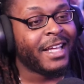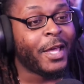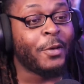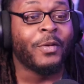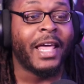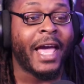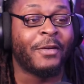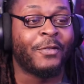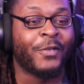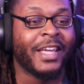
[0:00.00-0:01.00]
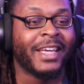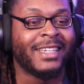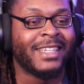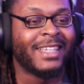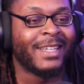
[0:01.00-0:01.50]
He really had a
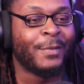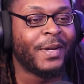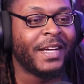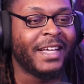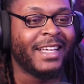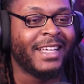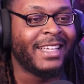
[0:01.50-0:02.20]
friend, but